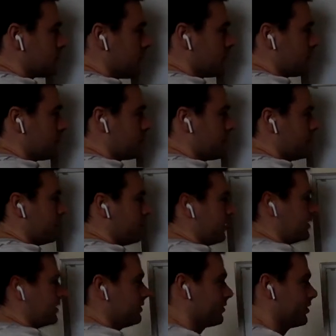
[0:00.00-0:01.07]
pretty
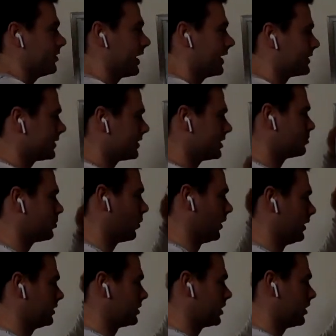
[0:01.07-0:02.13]
easy for you guys at this
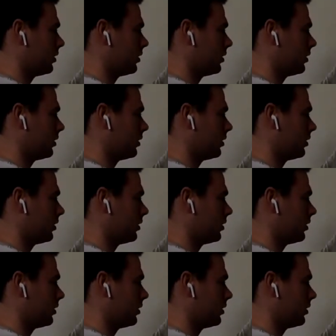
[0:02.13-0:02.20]
point.